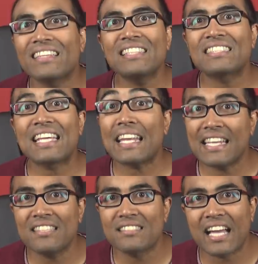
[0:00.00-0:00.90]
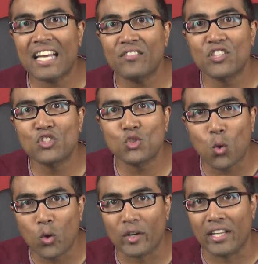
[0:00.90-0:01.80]
least get his side of the
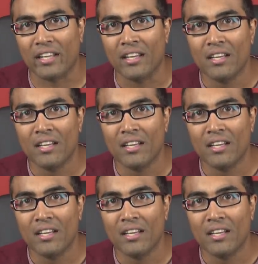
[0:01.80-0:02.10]
story?